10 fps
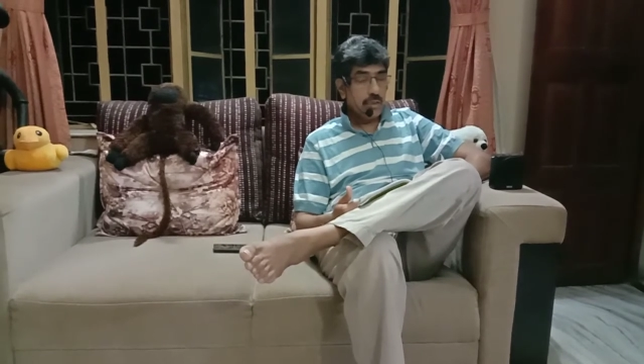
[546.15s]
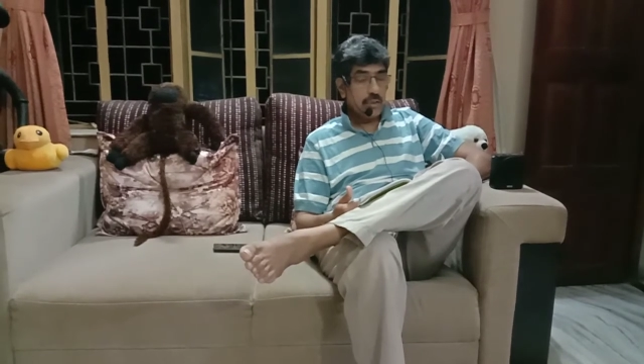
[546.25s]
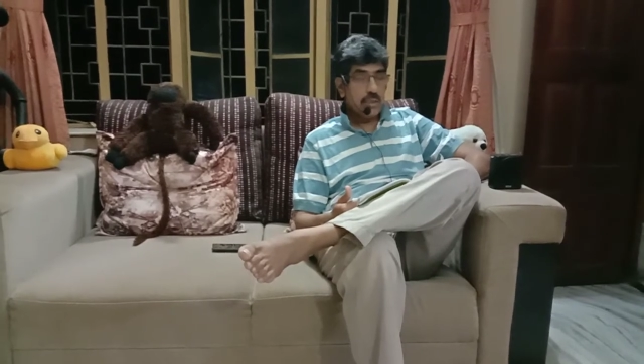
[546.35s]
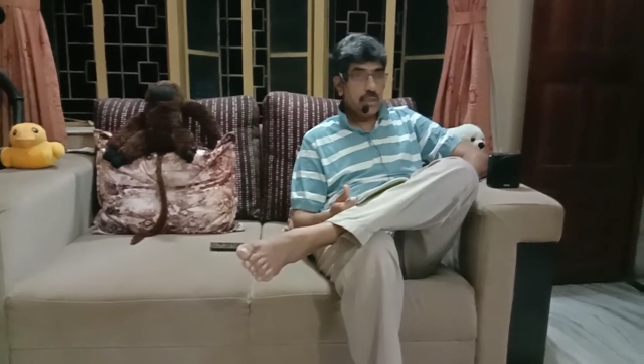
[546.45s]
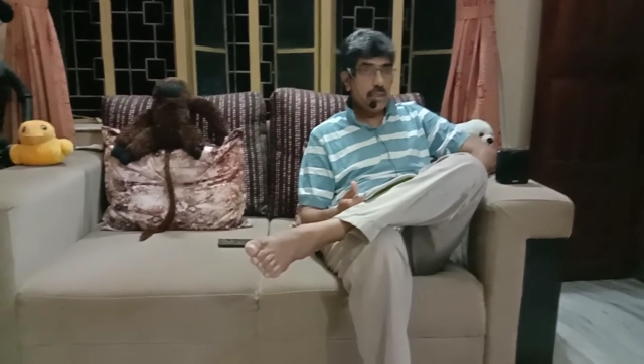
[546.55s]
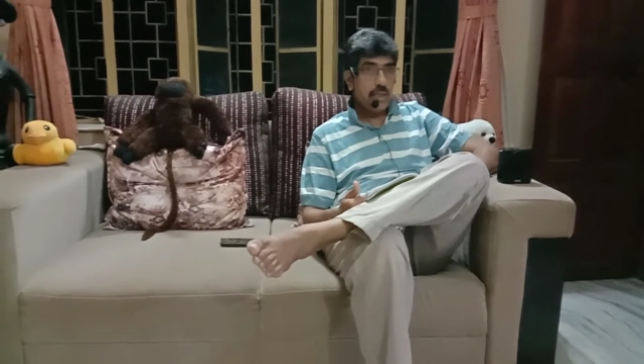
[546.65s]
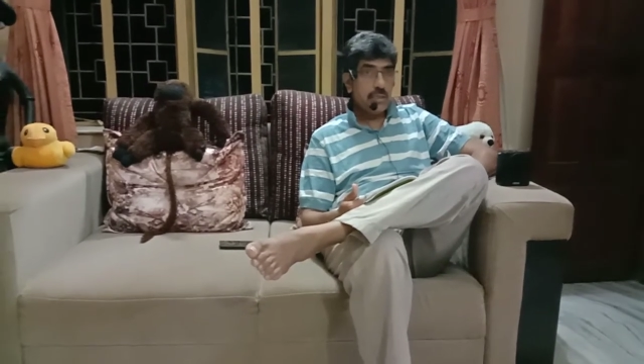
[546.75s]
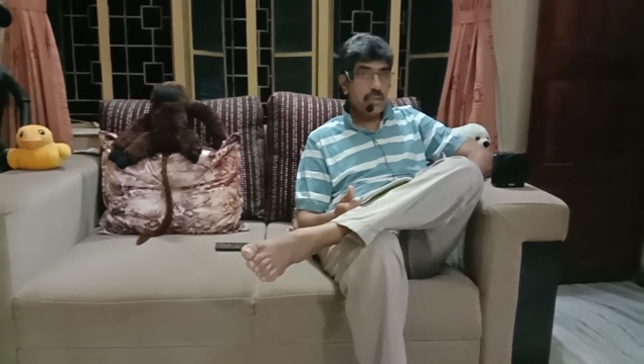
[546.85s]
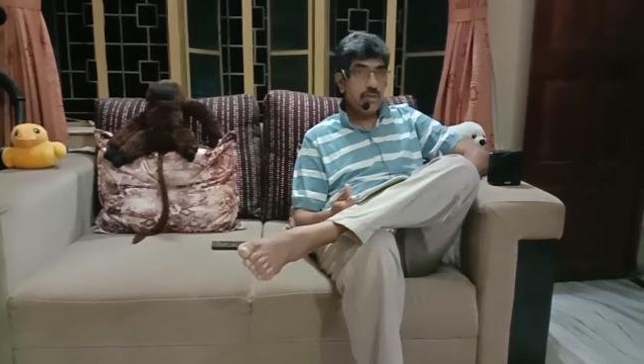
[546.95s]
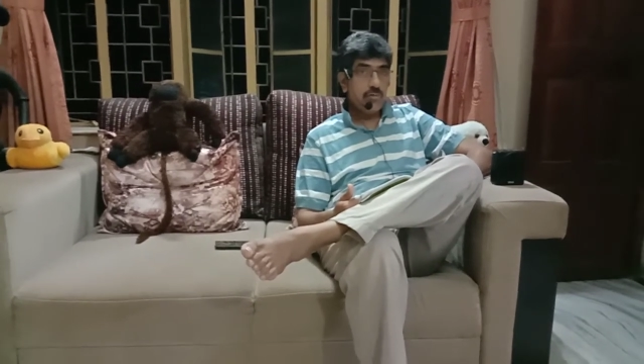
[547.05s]
Natalia
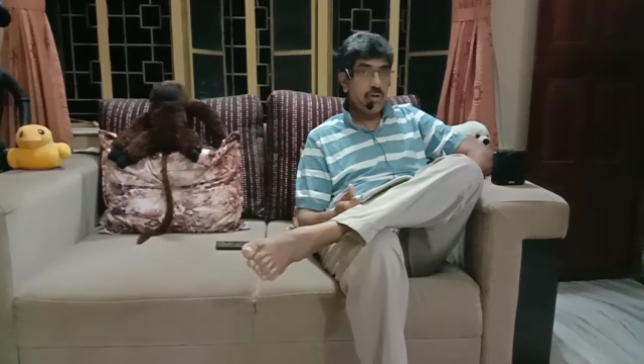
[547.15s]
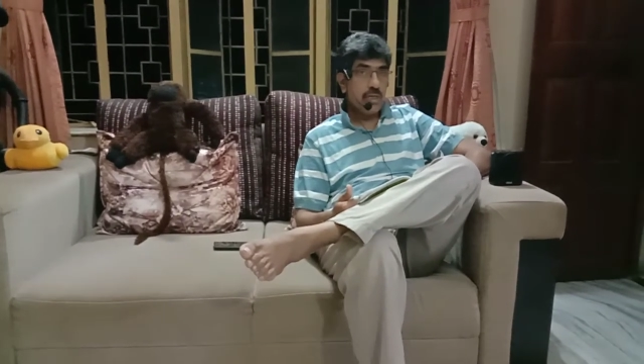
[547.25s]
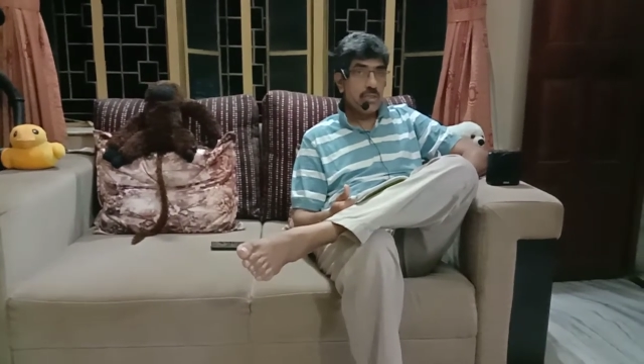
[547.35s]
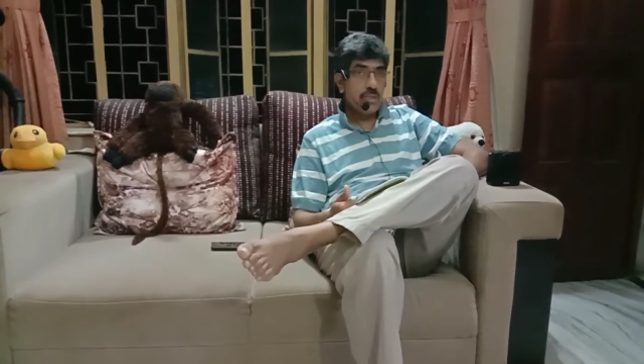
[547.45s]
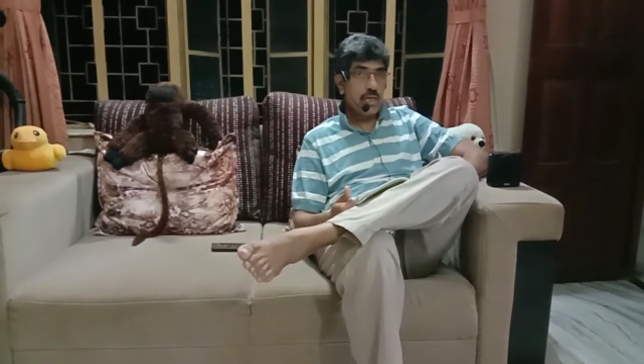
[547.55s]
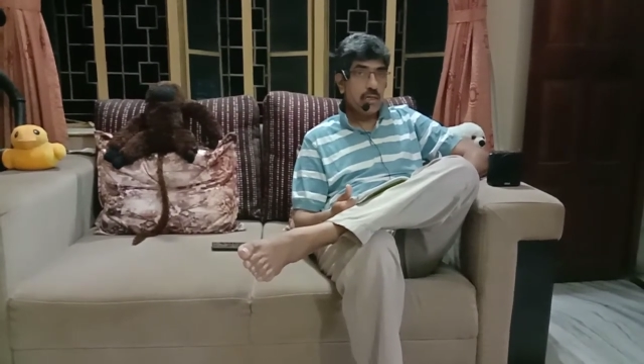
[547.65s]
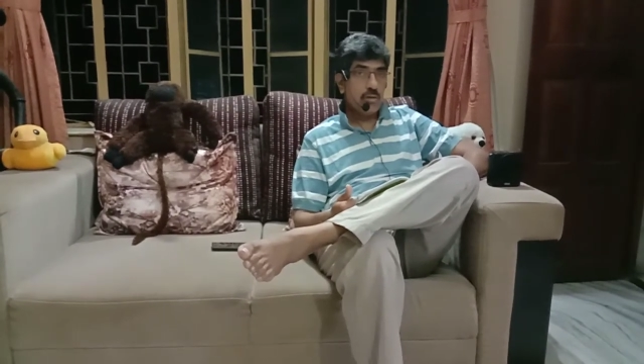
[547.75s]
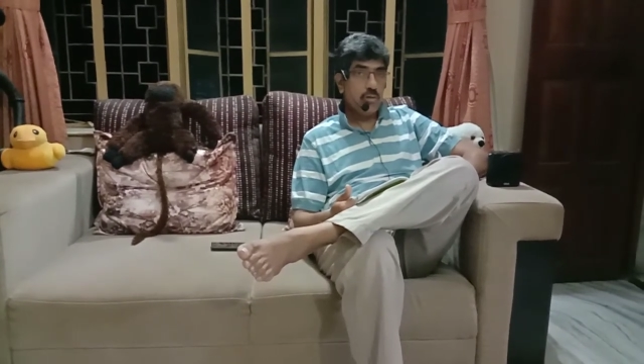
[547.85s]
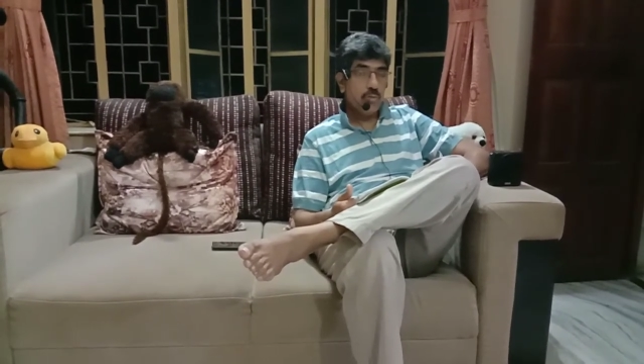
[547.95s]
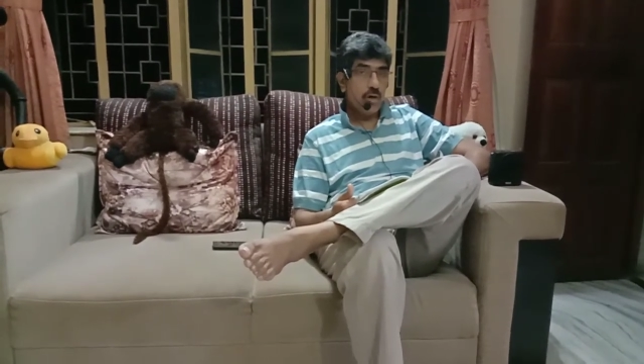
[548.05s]
is enraged that
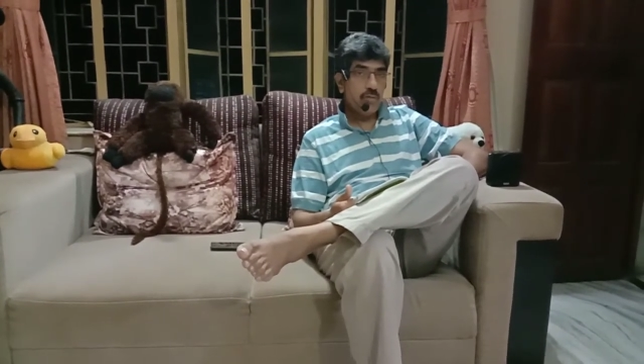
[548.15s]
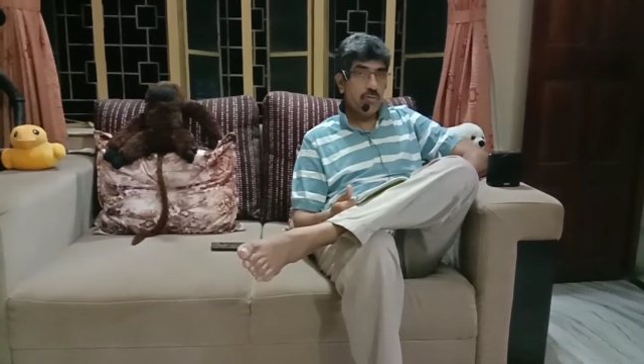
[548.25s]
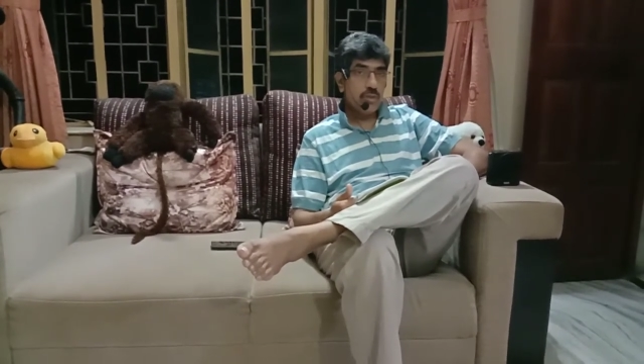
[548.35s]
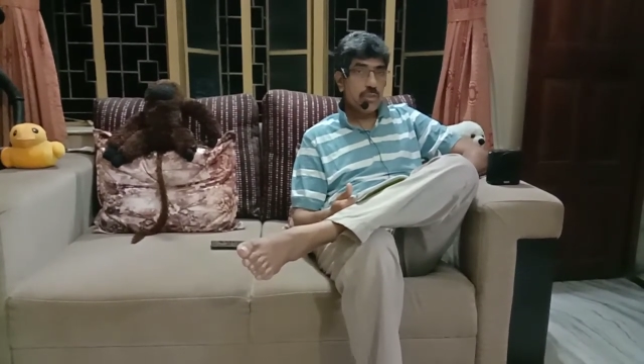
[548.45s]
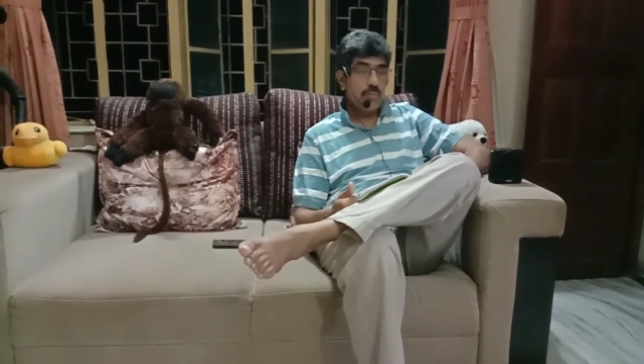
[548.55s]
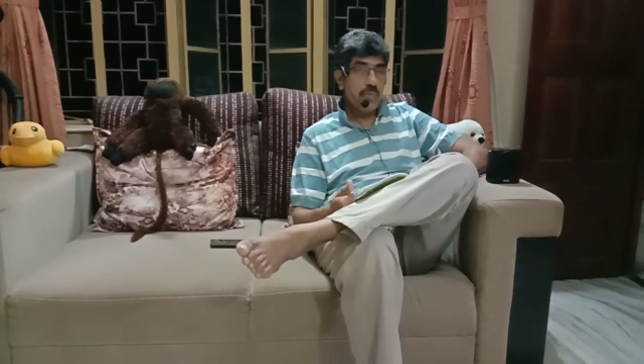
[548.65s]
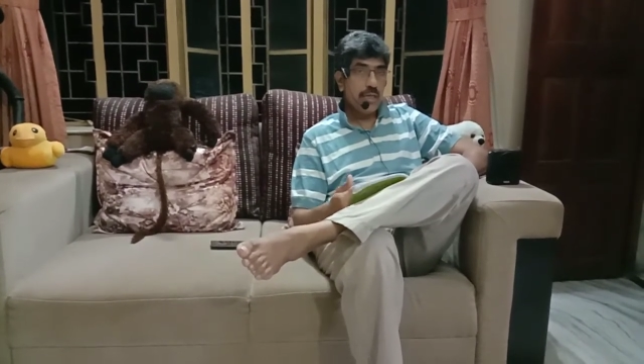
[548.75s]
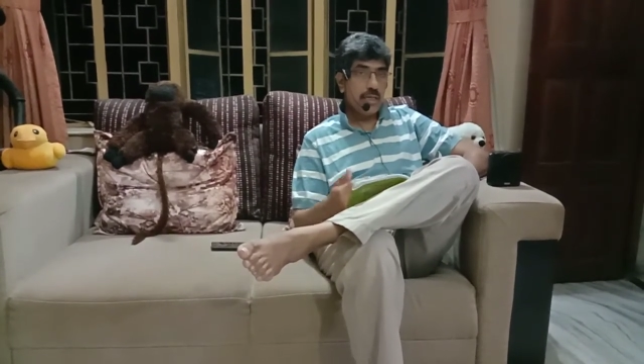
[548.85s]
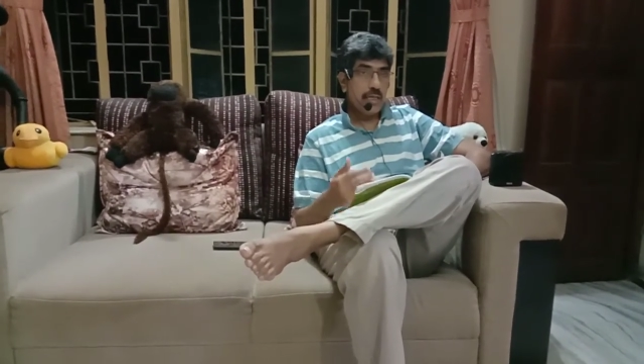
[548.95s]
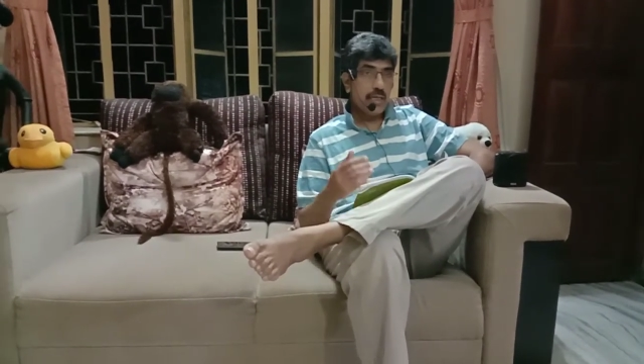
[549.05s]
Lomov is
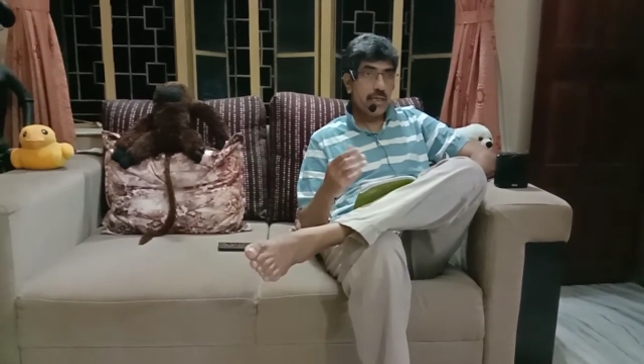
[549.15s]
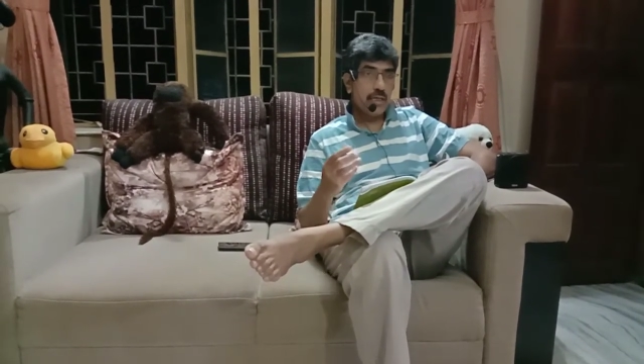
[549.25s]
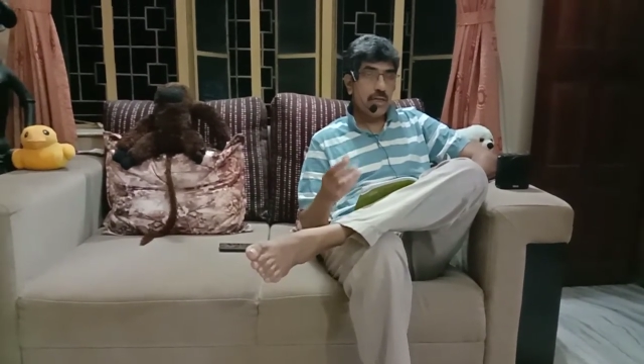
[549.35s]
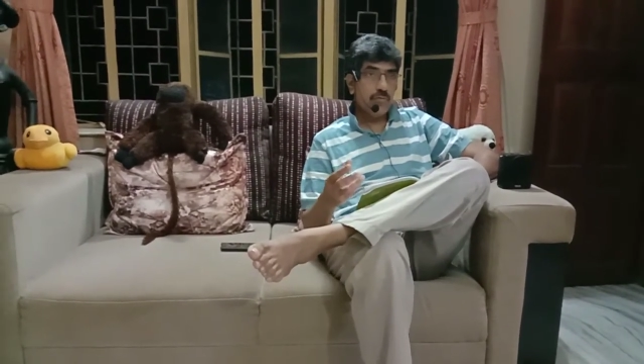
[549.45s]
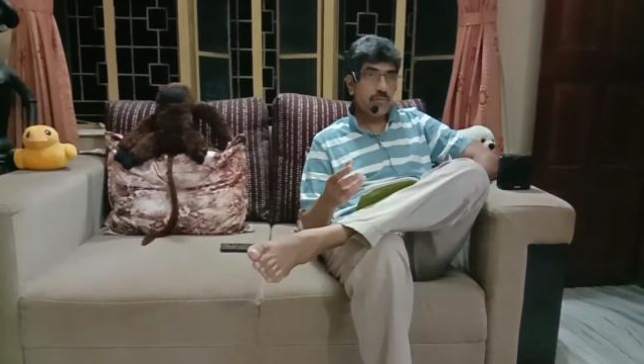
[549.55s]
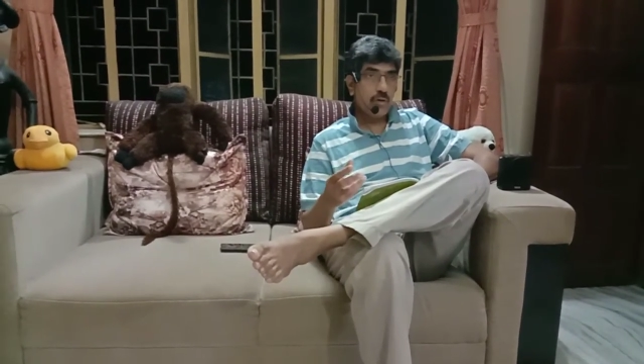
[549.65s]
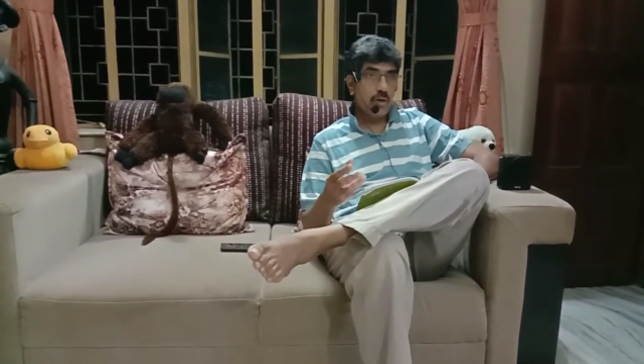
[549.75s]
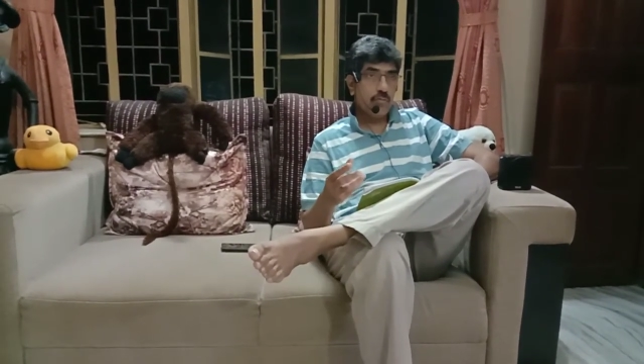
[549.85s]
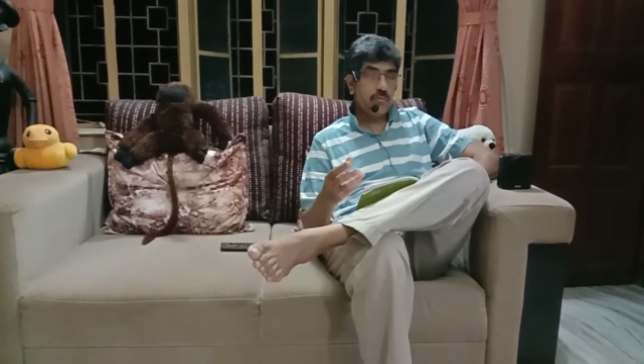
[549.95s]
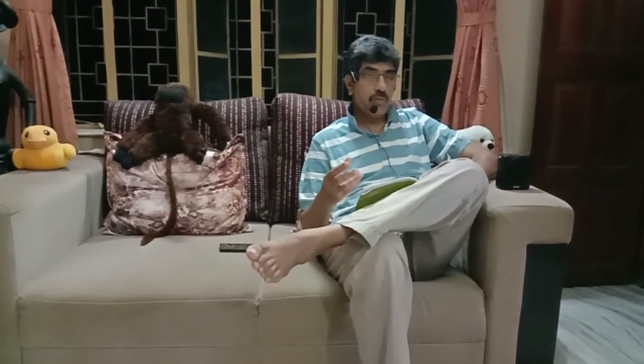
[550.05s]
making a gift of